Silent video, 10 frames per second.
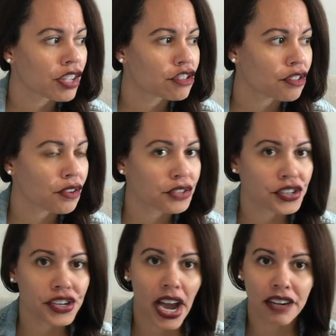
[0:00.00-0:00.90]
So those are
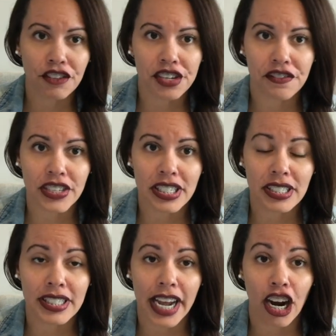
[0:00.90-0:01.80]
kind of your
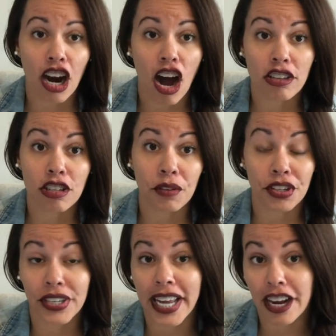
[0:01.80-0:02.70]
differences there. Also with
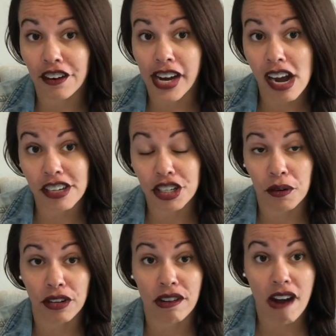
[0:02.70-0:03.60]
your Carryon, you
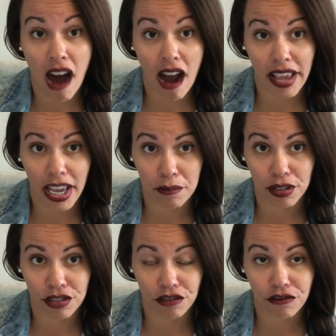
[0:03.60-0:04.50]
are not
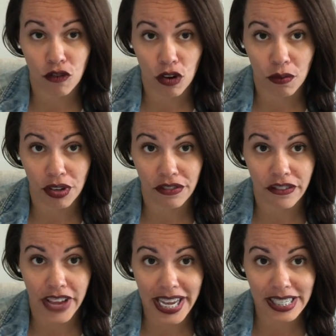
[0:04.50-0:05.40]
able to forward
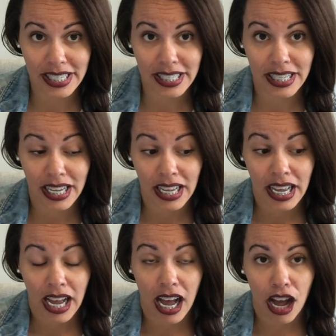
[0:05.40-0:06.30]
face
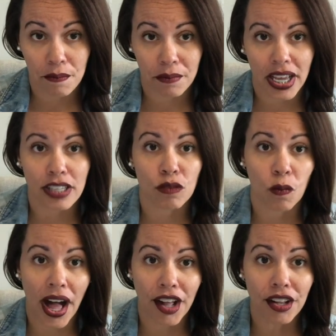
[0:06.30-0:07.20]
as
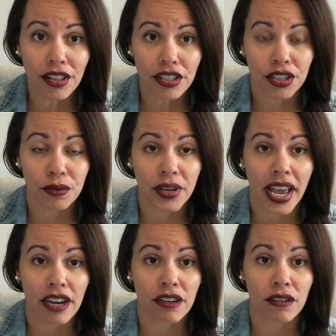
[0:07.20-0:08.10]
well. You
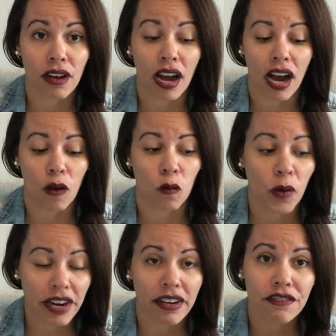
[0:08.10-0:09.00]
can
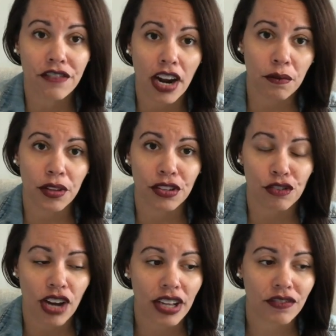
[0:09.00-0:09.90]
wear in front with your
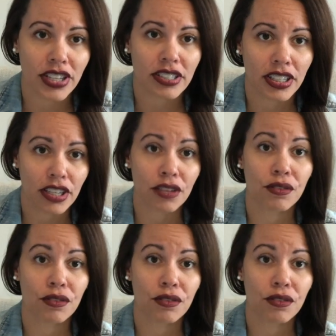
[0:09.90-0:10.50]
child facing you.